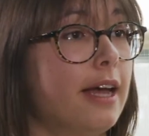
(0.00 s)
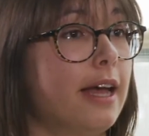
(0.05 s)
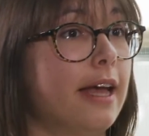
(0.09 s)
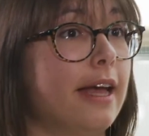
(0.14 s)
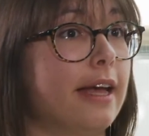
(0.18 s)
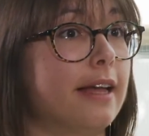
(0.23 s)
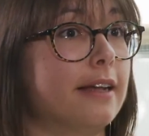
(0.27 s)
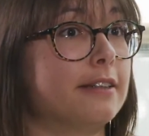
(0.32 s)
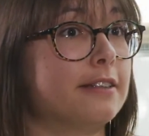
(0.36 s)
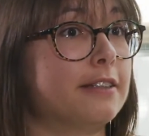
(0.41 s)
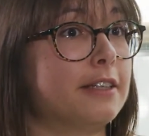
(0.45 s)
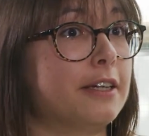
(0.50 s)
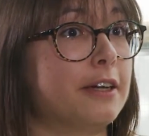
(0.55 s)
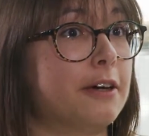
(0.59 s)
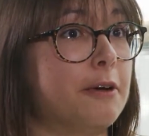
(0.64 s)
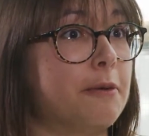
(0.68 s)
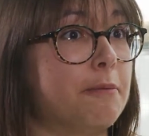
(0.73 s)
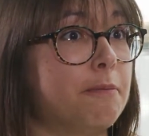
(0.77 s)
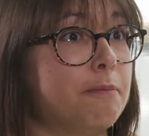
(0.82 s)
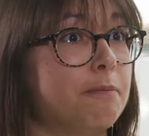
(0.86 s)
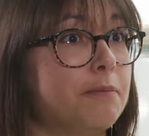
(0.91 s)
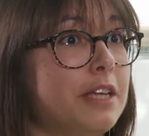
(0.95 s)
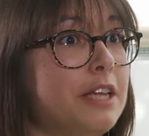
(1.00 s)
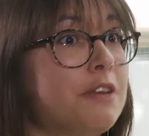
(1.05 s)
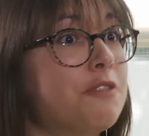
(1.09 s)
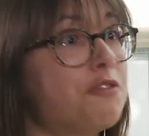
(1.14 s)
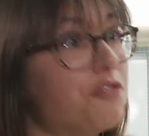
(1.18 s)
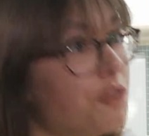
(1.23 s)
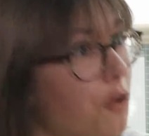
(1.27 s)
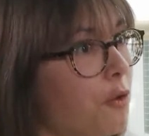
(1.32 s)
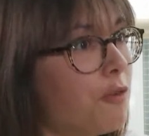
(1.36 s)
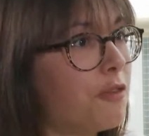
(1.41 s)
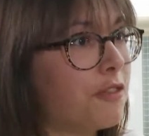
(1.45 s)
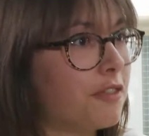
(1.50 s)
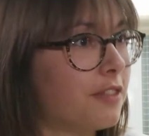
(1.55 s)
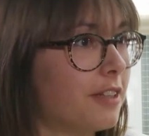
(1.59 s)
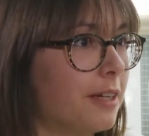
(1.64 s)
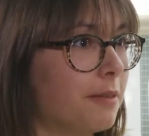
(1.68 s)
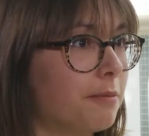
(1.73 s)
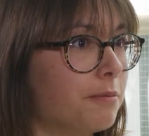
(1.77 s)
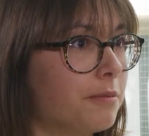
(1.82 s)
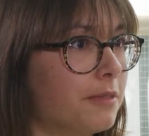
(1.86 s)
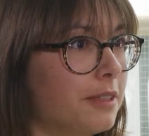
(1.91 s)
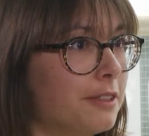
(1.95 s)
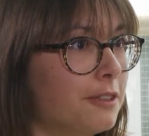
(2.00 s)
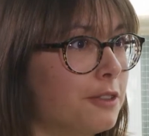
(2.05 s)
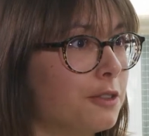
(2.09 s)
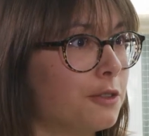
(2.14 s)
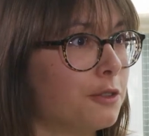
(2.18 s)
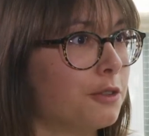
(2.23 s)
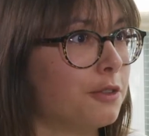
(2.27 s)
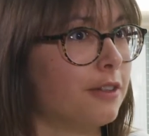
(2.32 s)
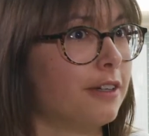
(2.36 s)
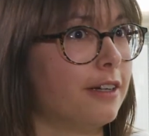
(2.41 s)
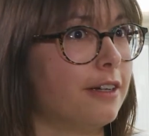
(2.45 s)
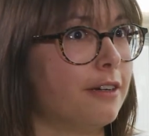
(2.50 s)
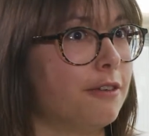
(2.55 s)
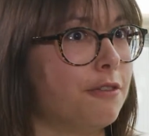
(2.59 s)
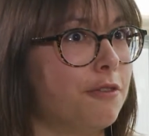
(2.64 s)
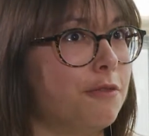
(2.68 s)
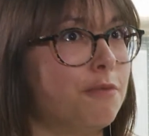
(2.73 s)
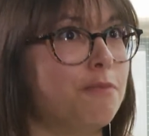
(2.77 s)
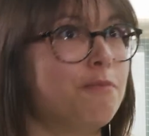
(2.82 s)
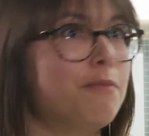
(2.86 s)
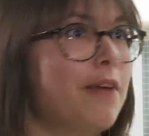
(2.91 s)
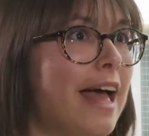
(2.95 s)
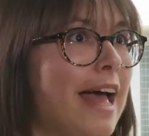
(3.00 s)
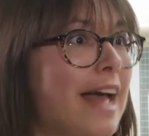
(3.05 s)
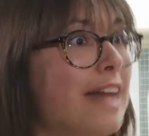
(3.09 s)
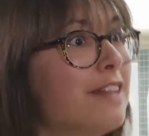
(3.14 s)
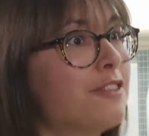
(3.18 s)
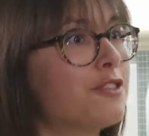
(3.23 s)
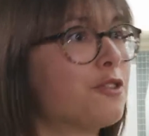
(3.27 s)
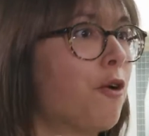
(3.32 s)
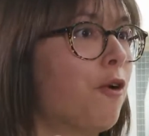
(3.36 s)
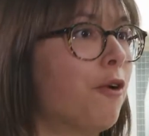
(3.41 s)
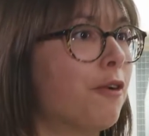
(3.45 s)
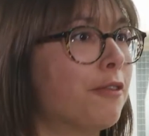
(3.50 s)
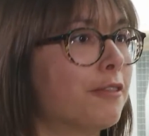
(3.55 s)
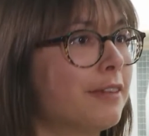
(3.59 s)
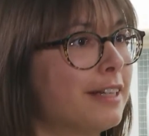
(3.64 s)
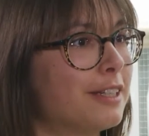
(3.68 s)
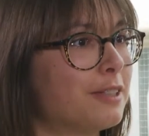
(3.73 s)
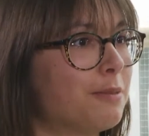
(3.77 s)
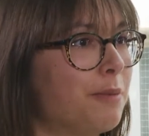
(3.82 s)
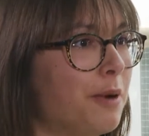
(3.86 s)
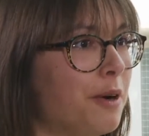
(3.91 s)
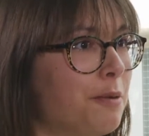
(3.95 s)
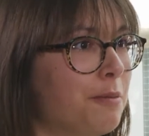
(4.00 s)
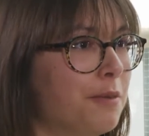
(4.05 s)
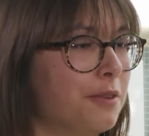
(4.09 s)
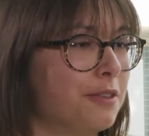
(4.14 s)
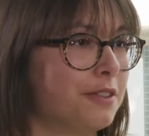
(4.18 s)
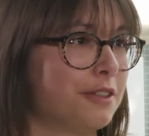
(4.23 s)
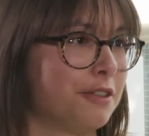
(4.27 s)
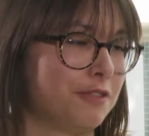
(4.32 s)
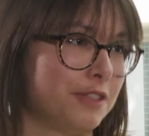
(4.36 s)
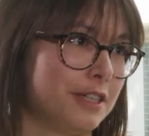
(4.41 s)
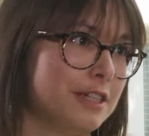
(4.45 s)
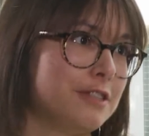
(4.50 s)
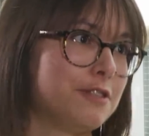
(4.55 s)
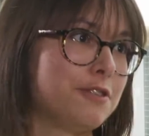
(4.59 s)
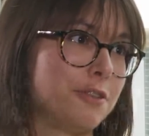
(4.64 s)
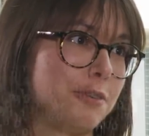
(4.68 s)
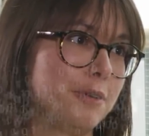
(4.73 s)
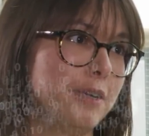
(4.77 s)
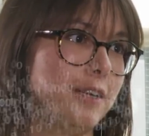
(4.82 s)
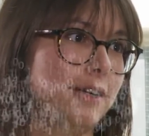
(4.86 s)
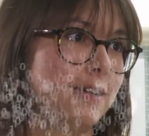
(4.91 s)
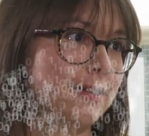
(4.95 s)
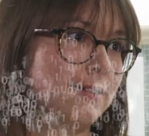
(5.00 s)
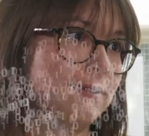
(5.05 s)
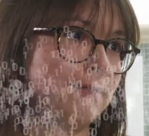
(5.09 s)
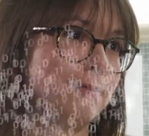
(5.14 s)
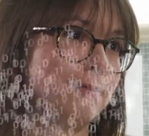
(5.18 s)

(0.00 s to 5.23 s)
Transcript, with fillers: and um, involve them into a hands-on experiment of history.